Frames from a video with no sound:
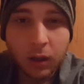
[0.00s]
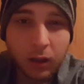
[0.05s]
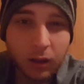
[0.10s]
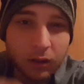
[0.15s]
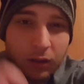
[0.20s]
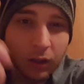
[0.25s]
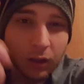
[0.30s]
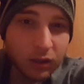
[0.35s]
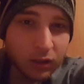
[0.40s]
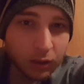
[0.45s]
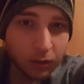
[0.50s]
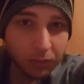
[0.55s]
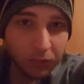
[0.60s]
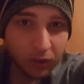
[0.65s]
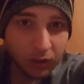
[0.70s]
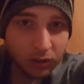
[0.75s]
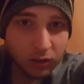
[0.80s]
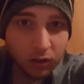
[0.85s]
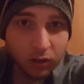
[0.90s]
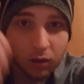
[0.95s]
it does
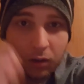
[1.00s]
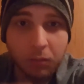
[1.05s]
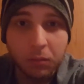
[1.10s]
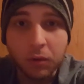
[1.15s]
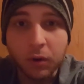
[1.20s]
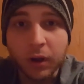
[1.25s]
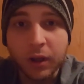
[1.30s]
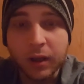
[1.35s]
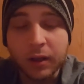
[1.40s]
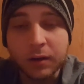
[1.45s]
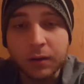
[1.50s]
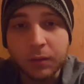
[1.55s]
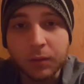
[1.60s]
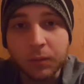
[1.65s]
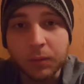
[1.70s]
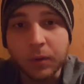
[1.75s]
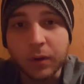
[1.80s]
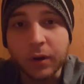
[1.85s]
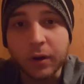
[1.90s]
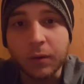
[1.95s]
something to your brain
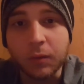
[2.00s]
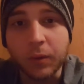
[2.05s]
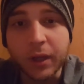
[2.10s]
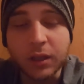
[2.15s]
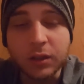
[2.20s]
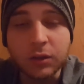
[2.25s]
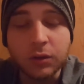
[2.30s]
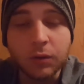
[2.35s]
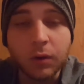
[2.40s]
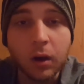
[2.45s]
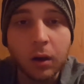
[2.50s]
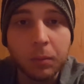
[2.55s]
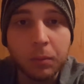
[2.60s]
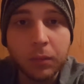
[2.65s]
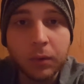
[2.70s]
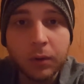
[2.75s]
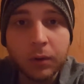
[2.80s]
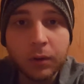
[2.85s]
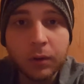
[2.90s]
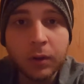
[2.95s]
where it wakes you
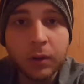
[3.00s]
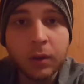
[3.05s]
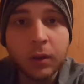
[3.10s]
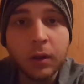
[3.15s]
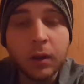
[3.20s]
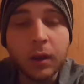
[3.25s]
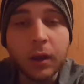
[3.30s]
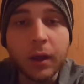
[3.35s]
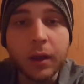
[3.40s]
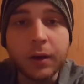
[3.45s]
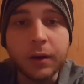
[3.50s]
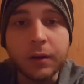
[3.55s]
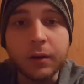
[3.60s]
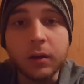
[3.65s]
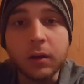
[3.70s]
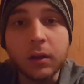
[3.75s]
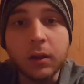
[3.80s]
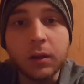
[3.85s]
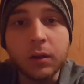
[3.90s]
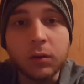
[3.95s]
up, and
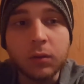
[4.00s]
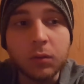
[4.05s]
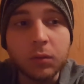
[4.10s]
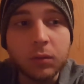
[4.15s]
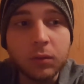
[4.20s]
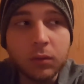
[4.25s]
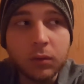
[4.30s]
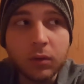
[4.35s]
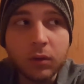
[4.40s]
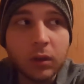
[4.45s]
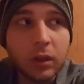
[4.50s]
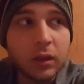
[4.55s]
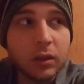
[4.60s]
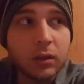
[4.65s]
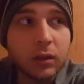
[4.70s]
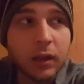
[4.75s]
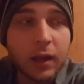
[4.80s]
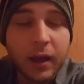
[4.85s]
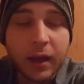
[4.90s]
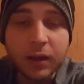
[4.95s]
then
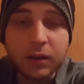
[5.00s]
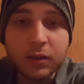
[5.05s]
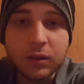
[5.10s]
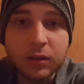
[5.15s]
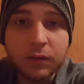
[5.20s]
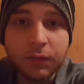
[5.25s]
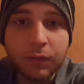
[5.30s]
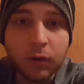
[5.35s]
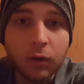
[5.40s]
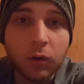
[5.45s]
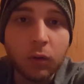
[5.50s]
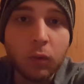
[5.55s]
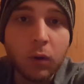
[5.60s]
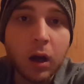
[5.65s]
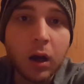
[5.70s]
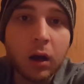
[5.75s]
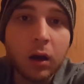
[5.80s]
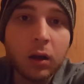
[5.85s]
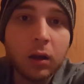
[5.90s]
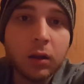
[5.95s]
it lasts for a
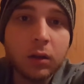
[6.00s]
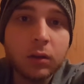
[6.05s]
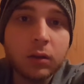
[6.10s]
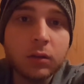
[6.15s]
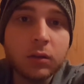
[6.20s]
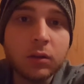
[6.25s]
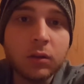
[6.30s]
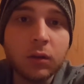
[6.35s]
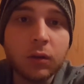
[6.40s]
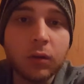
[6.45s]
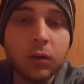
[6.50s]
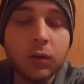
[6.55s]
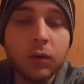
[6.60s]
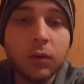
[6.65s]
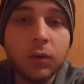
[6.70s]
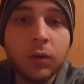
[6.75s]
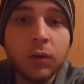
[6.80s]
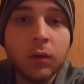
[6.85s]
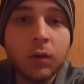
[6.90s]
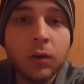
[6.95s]
while.
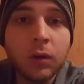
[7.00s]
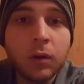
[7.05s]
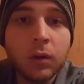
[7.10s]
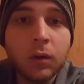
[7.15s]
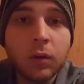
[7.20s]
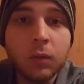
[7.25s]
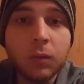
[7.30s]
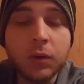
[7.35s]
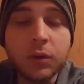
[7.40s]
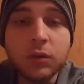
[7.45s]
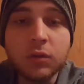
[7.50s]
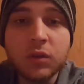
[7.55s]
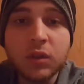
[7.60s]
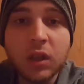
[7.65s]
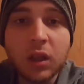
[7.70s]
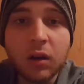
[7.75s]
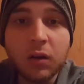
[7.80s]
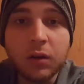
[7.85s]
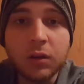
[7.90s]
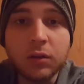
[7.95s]
So when you
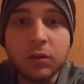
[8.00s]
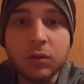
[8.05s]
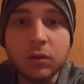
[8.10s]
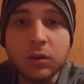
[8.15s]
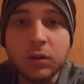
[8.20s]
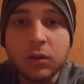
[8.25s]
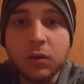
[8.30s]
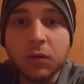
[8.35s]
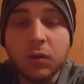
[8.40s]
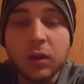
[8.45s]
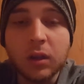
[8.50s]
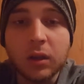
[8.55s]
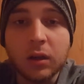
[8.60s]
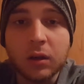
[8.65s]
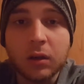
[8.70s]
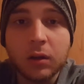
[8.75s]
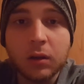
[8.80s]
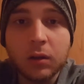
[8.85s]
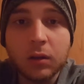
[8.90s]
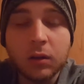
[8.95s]
stare into a
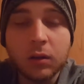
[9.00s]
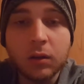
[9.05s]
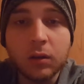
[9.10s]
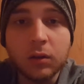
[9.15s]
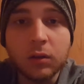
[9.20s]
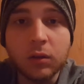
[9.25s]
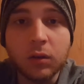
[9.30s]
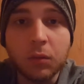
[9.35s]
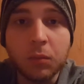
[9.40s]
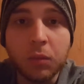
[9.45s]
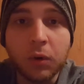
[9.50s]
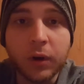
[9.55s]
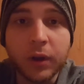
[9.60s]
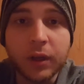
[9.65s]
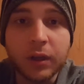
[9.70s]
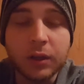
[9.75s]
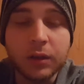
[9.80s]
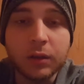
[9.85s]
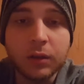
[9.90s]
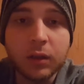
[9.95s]
screen, your
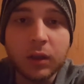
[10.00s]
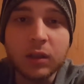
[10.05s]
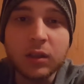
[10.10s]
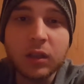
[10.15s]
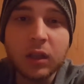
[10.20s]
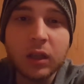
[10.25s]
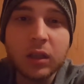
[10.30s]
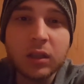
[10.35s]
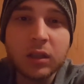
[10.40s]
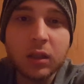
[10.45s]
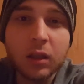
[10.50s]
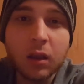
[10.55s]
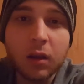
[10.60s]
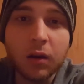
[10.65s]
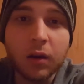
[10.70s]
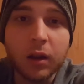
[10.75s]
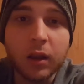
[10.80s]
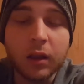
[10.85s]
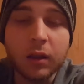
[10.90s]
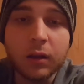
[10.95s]
brain, it's like
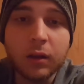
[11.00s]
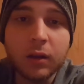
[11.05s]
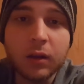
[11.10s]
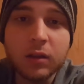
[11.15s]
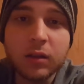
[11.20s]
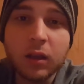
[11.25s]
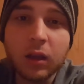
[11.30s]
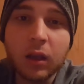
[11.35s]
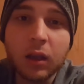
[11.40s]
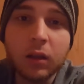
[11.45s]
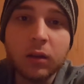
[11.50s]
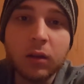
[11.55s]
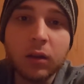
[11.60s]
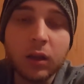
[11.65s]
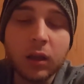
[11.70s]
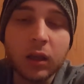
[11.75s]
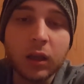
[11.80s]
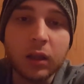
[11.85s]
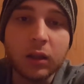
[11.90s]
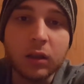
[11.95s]

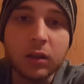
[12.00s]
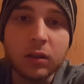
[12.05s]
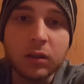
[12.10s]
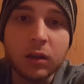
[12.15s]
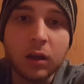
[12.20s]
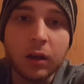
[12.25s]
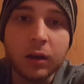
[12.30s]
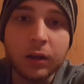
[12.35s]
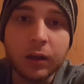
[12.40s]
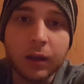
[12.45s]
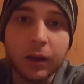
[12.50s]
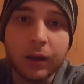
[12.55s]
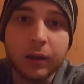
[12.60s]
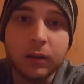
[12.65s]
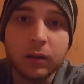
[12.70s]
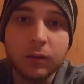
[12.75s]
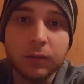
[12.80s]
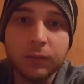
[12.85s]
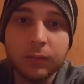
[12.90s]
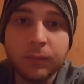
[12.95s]
looking at the sun,
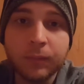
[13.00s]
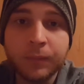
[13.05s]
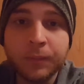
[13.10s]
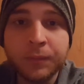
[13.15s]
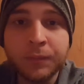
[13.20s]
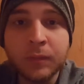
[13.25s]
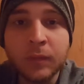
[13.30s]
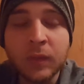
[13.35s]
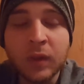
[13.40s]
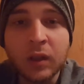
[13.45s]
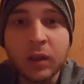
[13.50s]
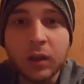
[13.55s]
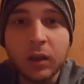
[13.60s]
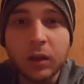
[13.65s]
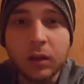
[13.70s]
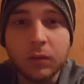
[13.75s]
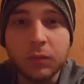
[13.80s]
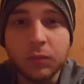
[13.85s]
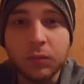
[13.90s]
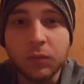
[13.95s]
kind of.
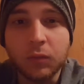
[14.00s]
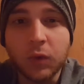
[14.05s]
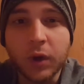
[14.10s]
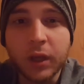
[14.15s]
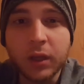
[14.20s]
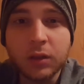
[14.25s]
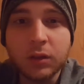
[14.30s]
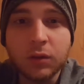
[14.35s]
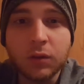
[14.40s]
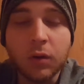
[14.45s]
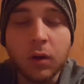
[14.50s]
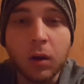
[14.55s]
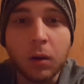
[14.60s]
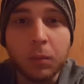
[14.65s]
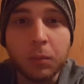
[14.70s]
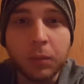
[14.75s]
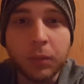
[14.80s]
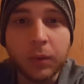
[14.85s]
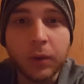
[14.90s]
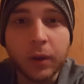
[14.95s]
It wakes you
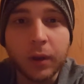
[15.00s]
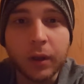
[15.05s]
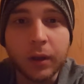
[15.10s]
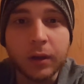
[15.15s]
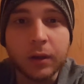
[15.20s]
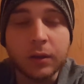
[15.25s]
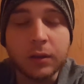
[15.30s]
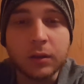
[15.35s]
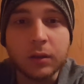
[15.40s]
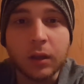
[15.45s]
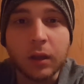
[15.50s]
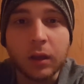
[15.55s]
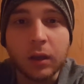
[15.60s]
up, and it's